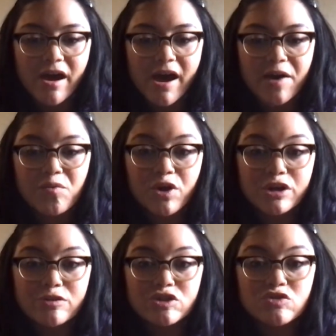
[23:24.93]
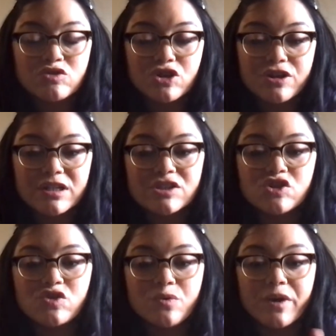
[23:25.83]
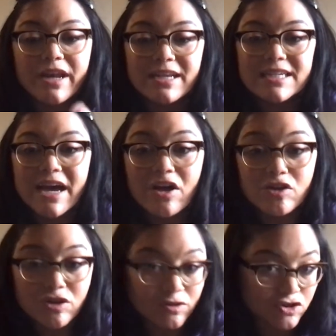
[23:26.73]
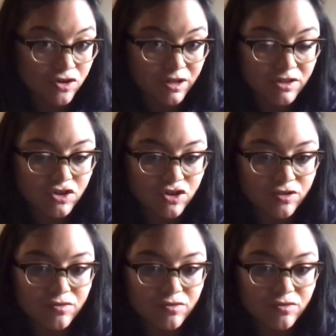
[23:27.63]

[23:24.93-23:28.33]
I want you to turn into what I tell you to turn into.